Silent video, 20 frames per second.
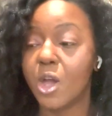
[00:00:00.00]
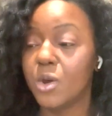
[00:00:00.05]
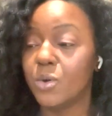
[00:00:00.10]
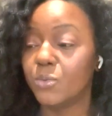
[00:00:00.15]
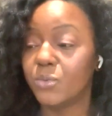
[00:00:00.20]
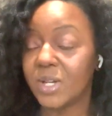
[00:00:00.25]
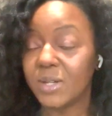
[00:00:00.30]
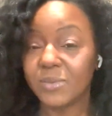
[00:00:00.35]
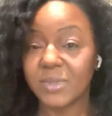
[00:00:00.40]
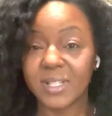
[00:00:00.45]

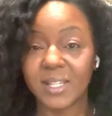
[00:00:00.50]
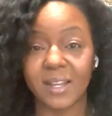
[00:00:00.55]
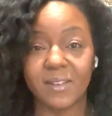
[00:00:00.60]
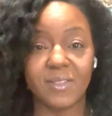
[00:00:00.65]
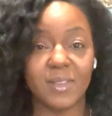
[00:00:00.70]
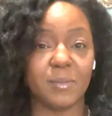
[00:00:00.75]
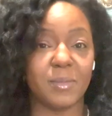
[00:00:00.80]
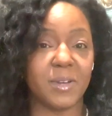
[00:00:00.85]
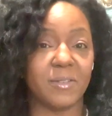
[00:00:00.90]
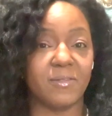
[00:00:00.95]
we would give
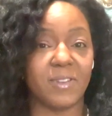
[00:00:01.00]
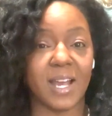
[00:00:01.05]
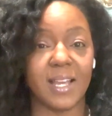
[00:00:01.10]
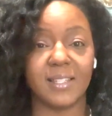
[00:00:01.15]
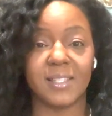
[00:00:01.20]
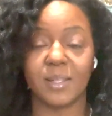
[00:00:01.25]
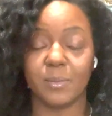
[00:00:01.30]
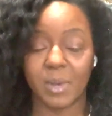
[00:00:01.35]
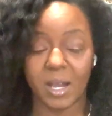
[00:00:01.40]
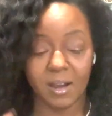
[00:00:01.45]
them
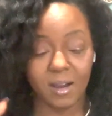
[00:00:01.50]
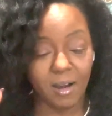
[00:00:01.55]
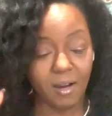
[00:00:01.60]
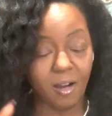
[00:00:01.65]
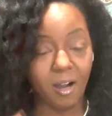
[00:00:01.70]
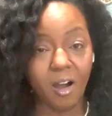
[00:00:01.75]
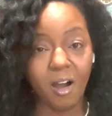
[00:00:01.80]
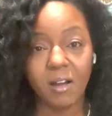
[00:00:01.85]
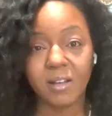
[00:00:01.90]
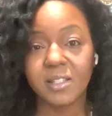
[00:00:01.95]
advice about how
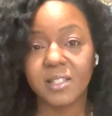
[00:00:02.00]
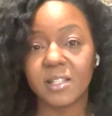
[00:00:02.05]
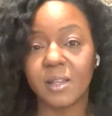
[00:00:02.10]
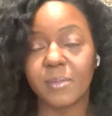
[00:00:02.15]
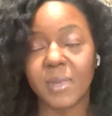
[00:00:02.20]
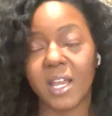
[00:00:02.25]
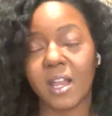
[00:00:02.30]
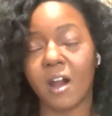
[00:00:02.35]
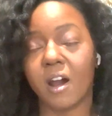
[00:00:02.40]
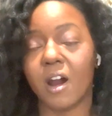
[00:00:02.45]
awesome
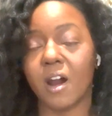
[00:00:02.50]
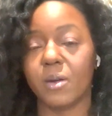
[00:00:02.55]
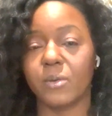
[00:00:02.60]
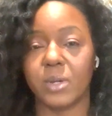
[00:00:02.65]
they are.